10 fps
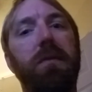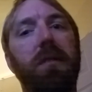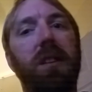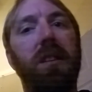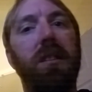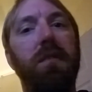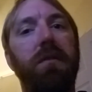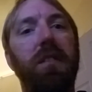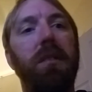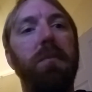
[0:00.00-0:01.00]

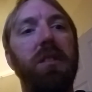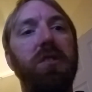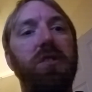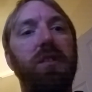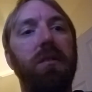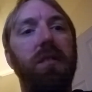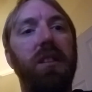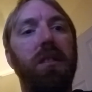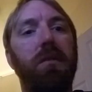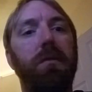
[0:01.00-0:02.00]
very much,
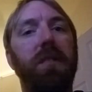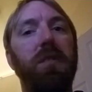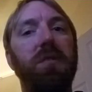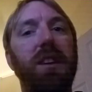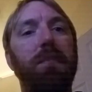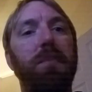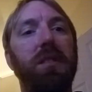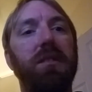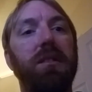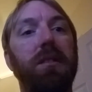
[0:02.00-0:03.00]
views that
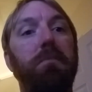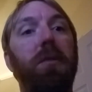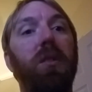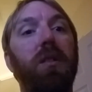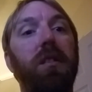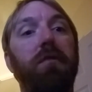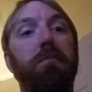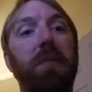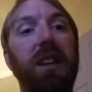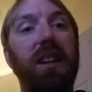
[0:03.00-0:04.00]
bus as a part of
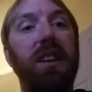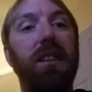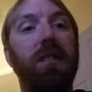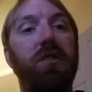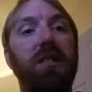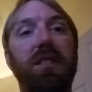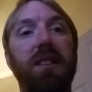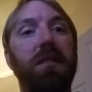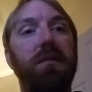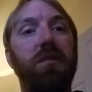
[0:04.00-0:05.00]
me. And
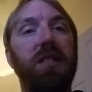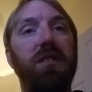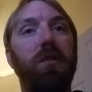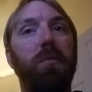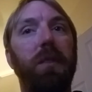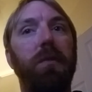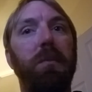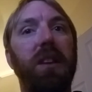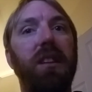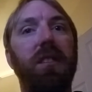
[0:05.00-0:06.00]
she told me
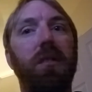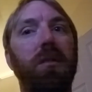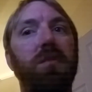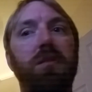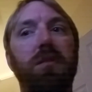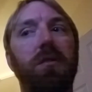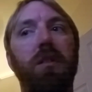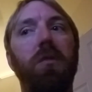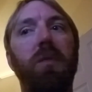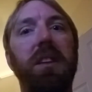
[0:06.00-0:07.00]
from the get-go, there's
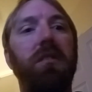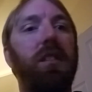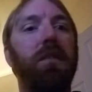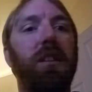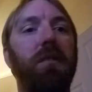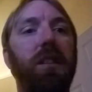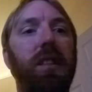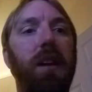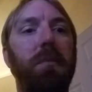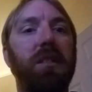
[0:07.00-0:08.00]
no way you can ever get rid
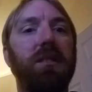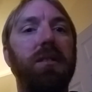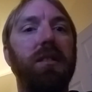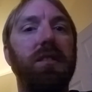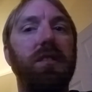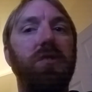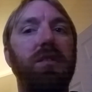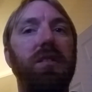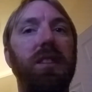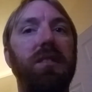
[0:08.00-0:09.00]
of that bus because
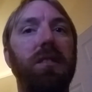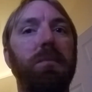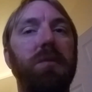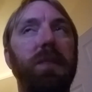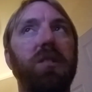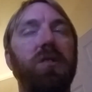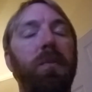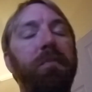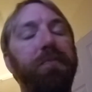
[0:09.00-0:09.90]
it's something special.